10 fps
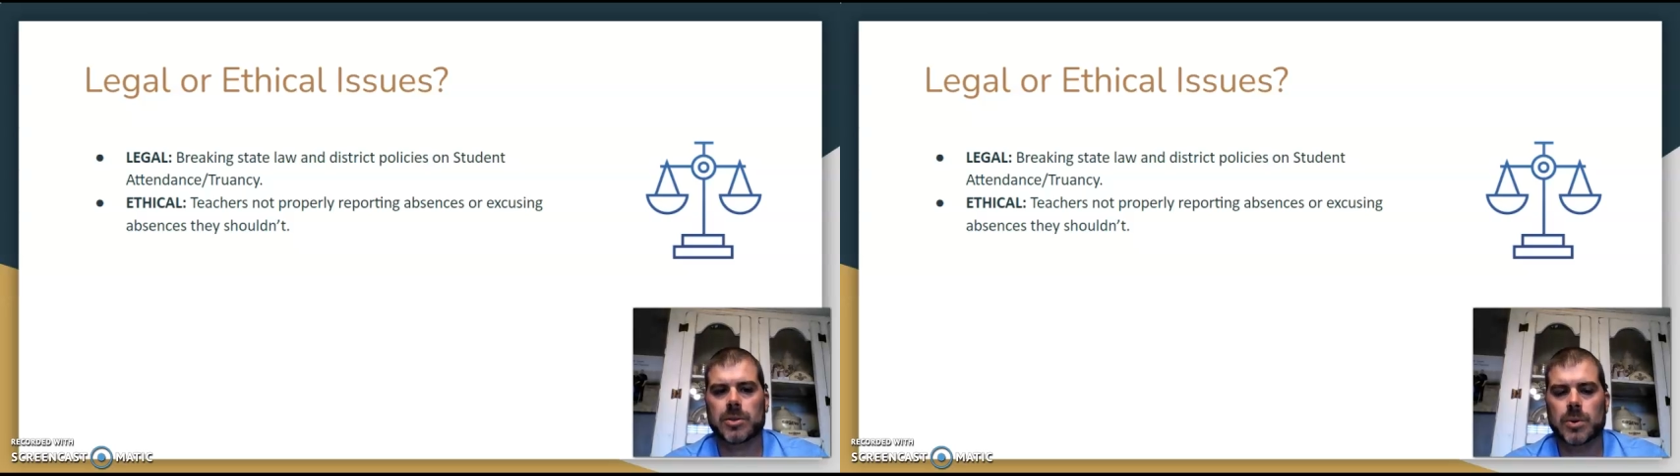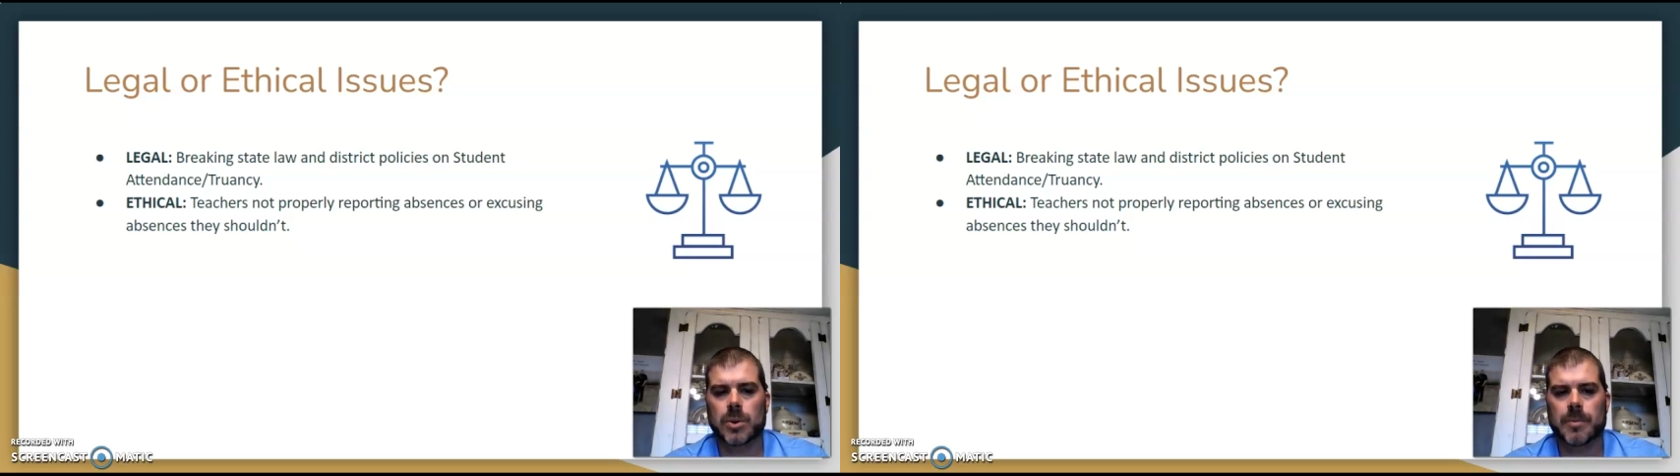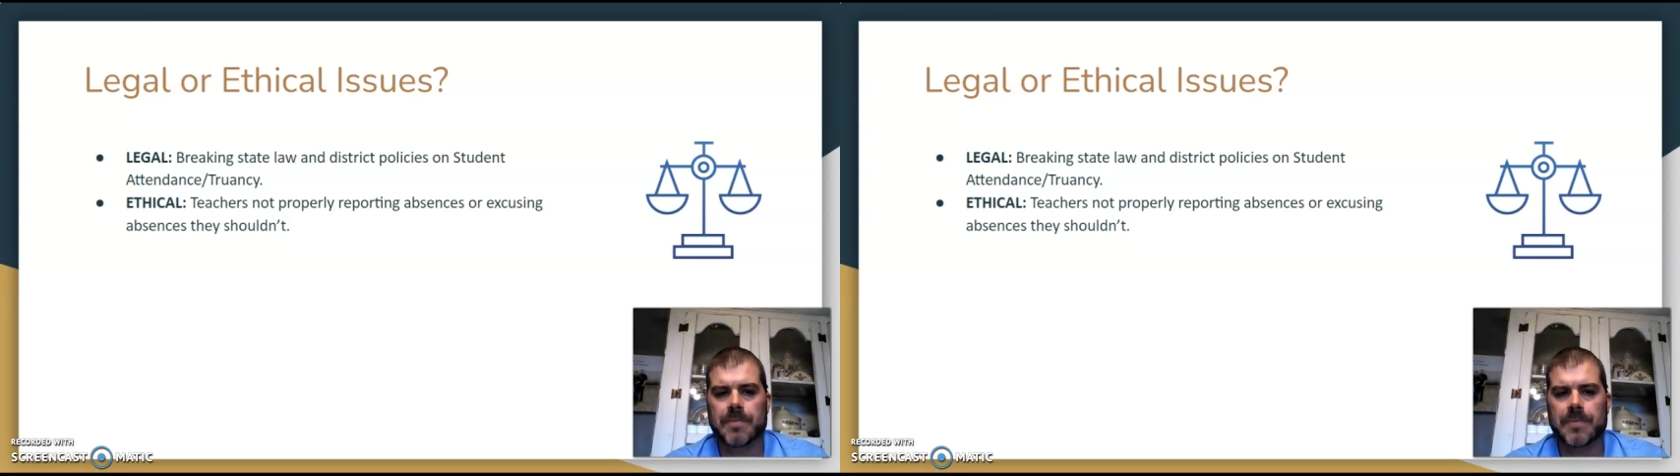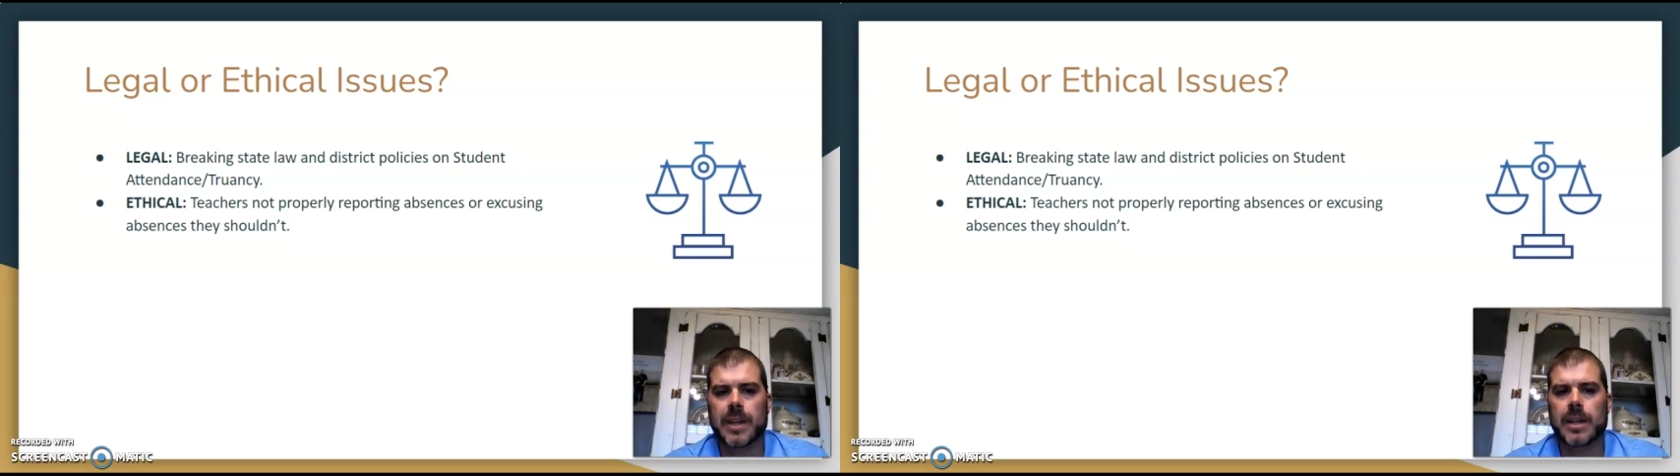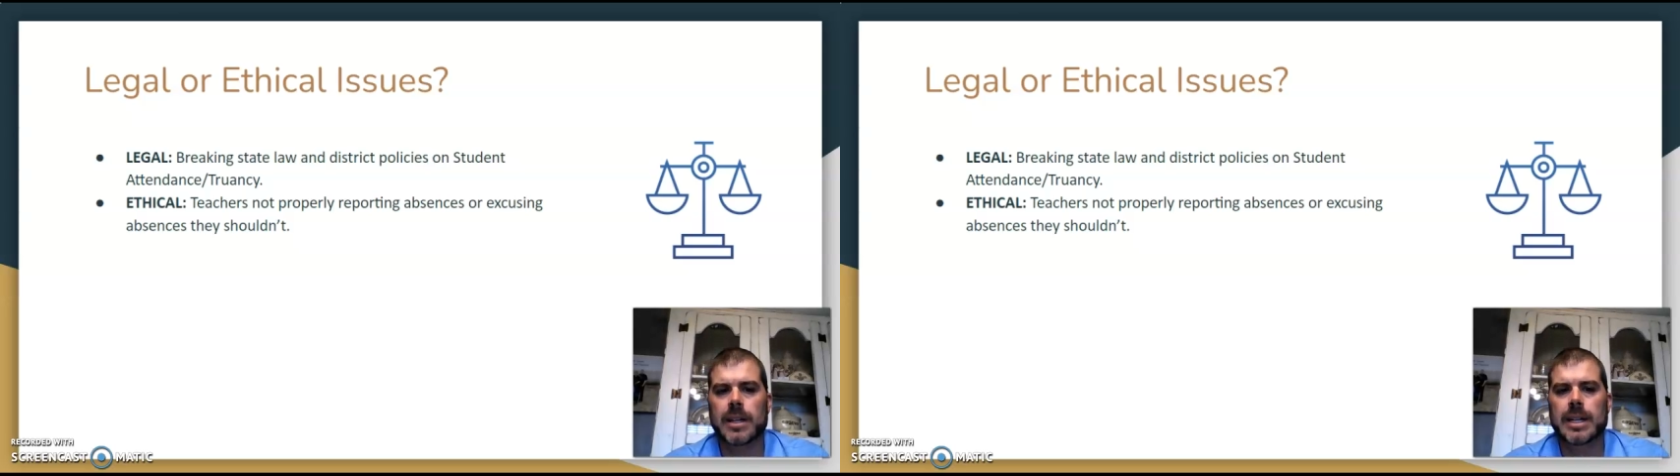school.
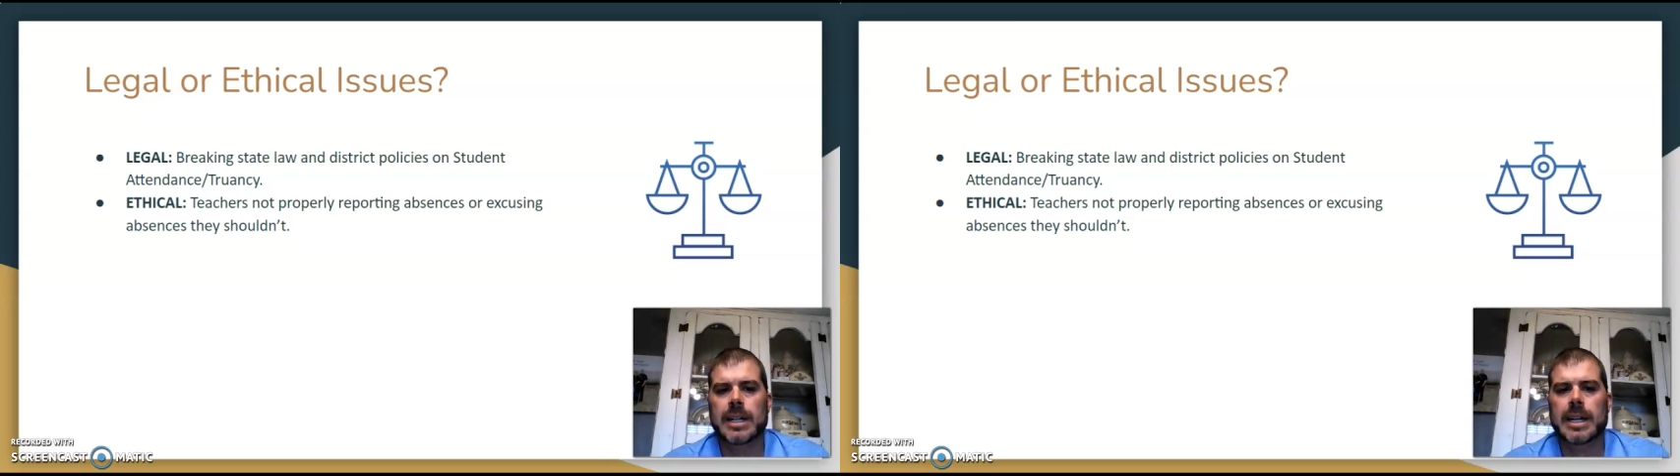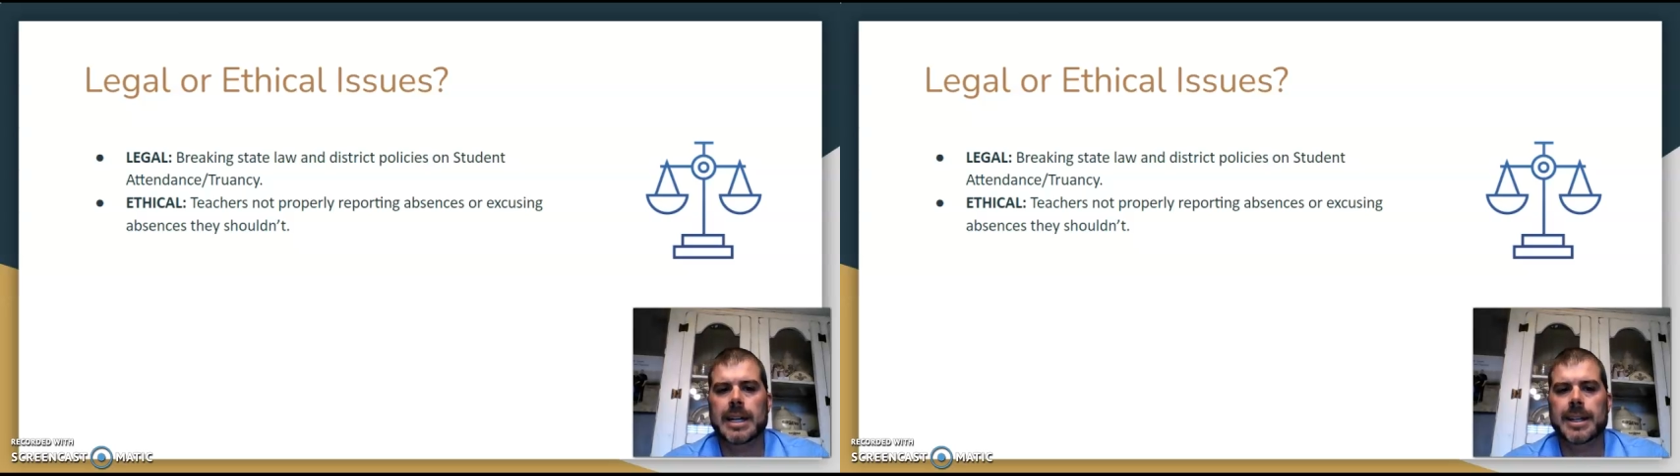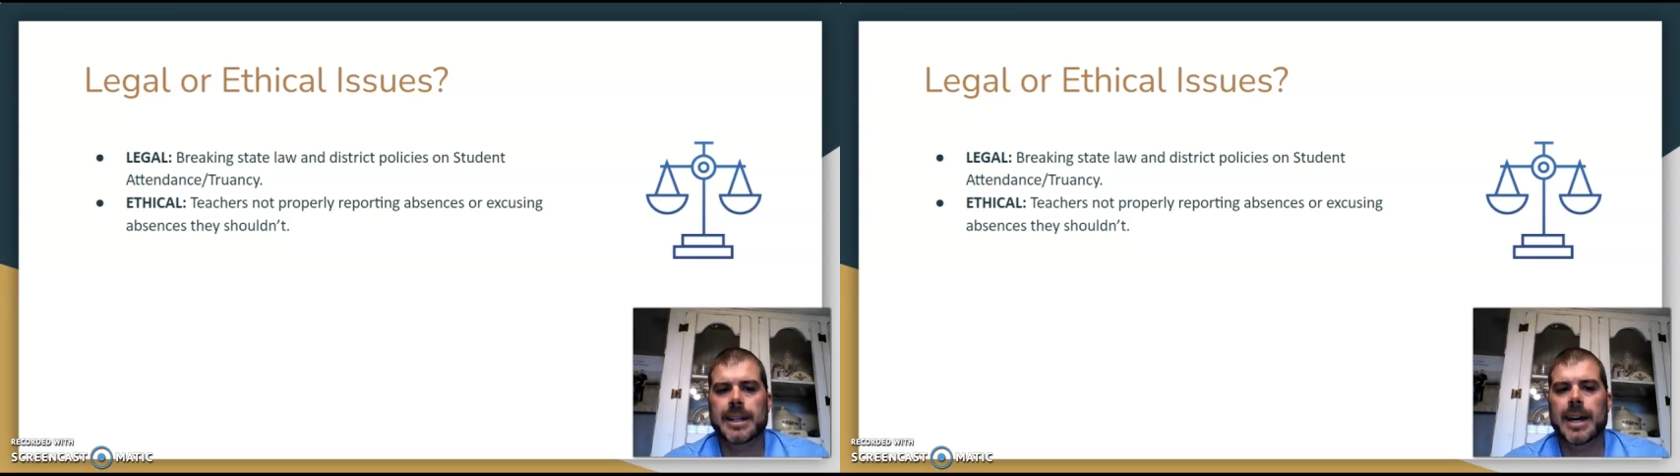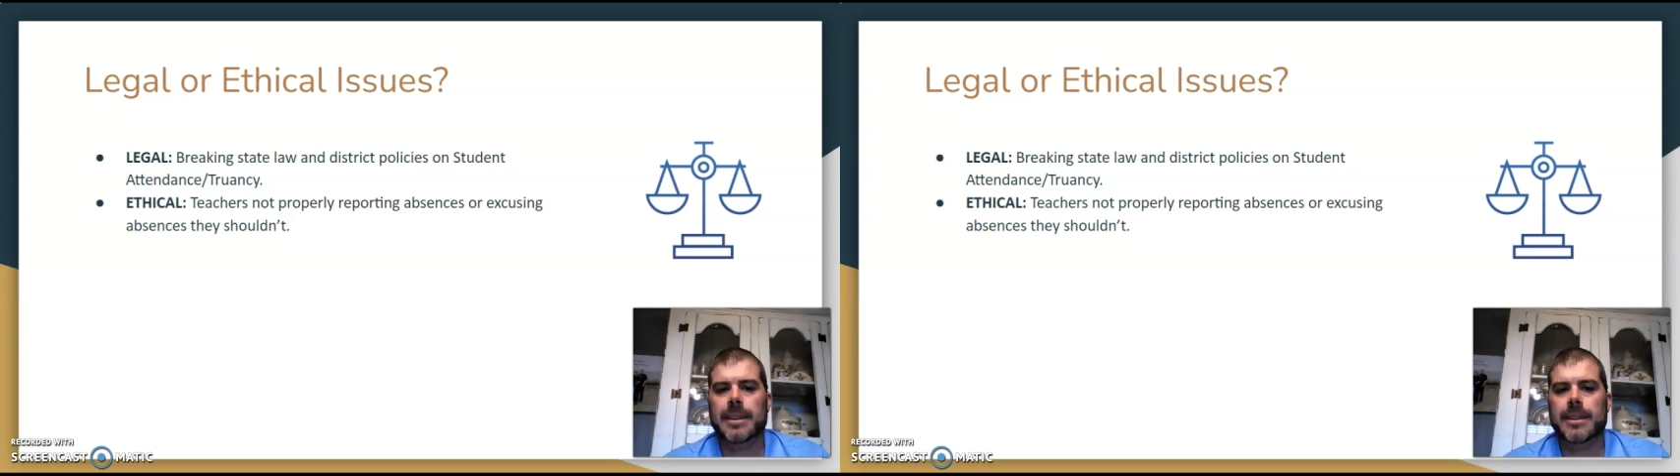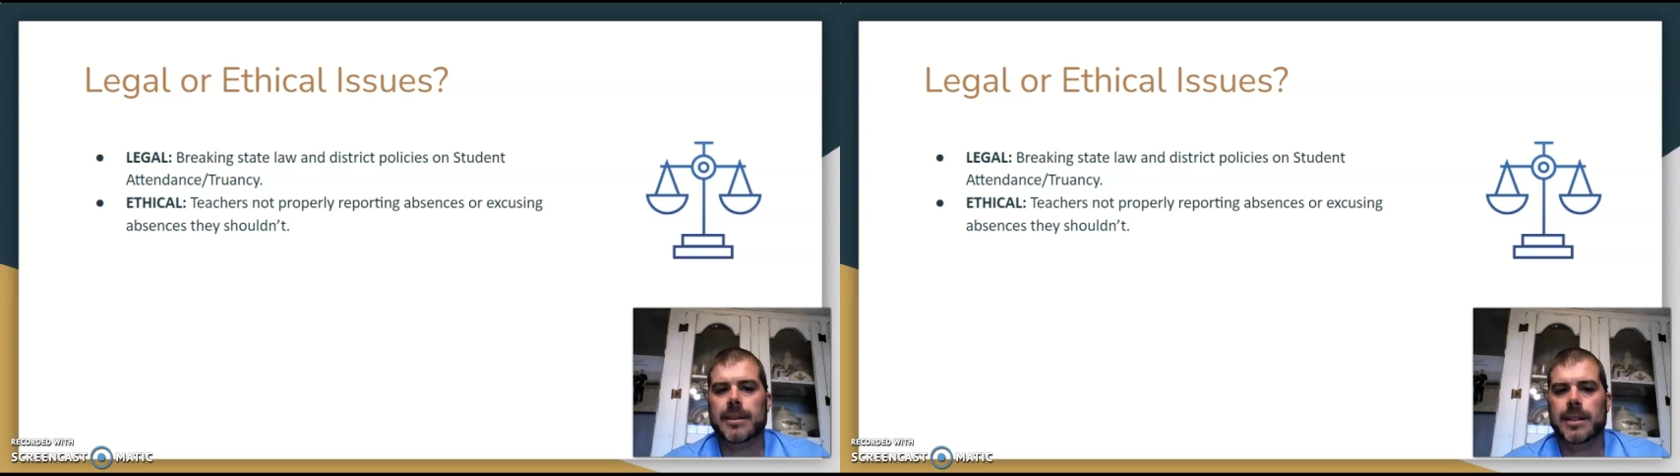And then
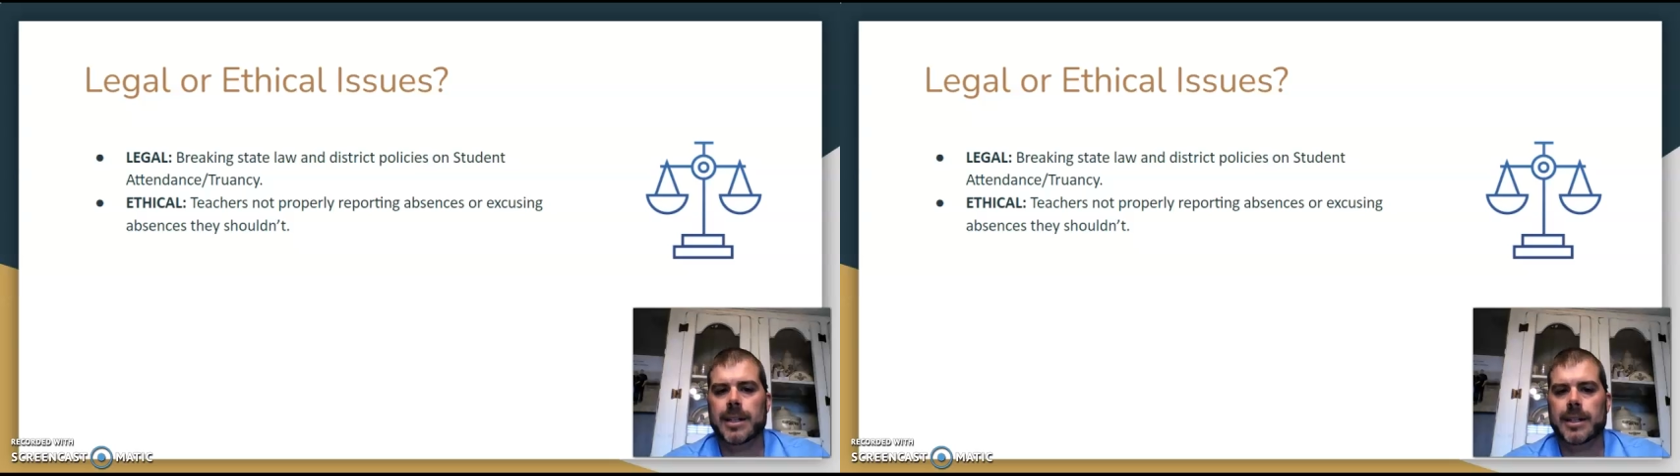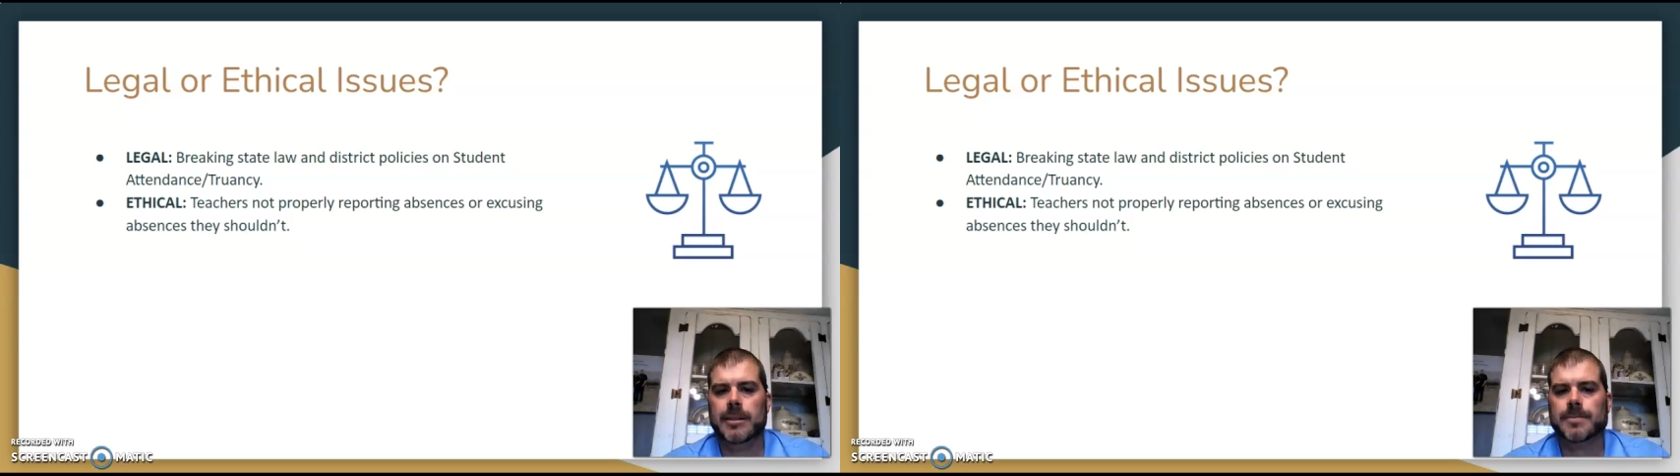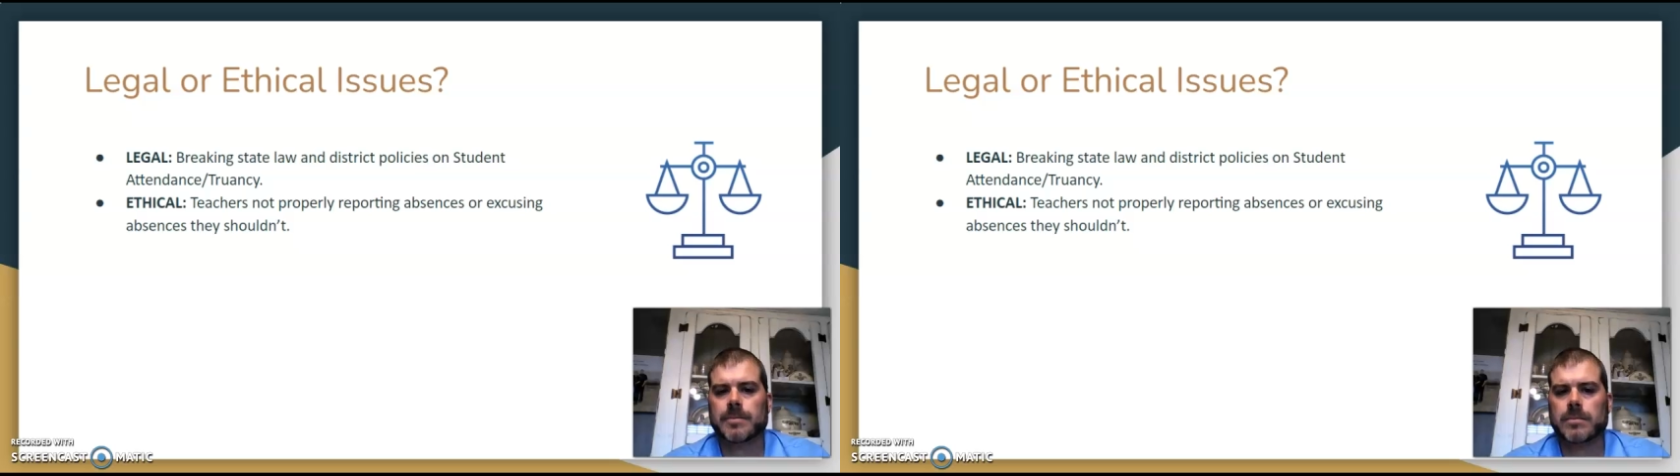ethically,